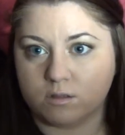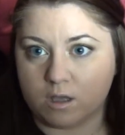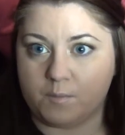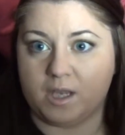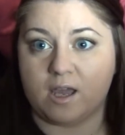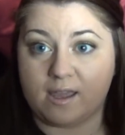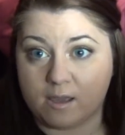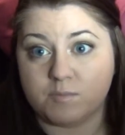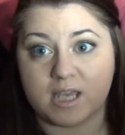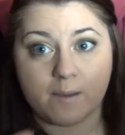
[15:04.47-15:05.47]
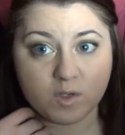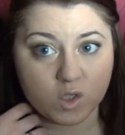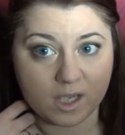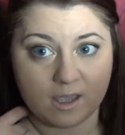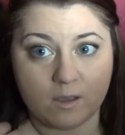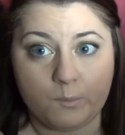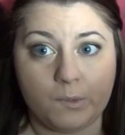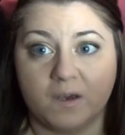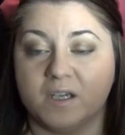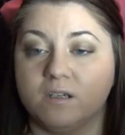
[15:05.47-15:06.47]
I mean, I am damaging it,
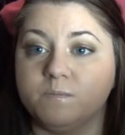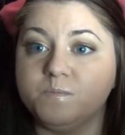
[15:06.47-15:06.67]
but